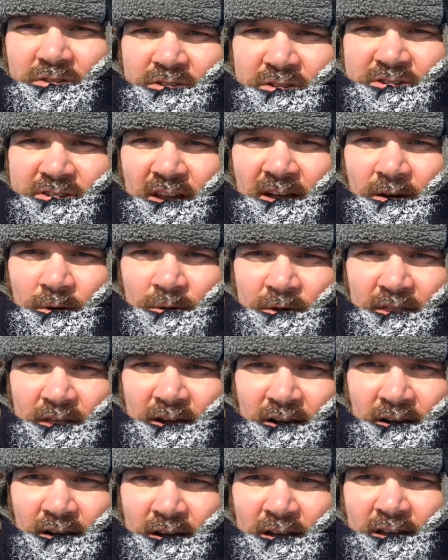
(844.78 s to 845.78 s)
sound
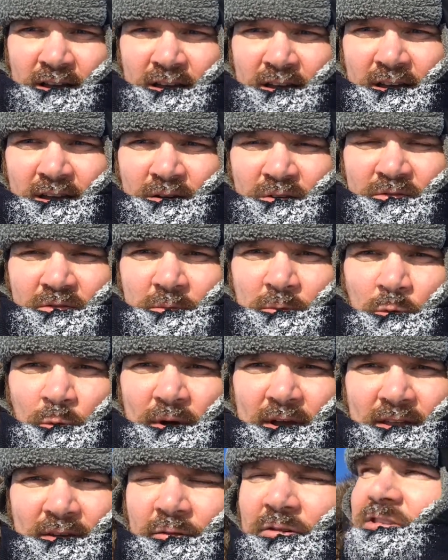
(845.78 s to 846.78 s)
there from the
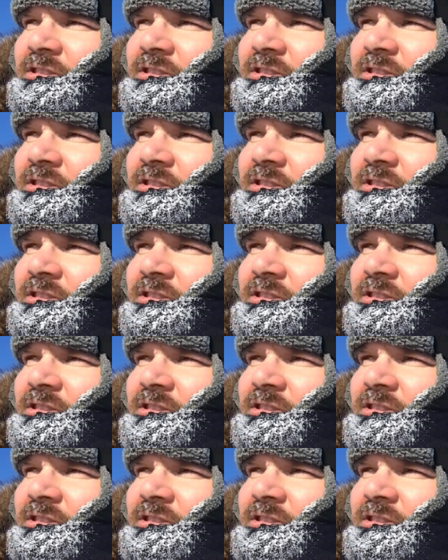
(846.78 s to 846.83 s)
wind,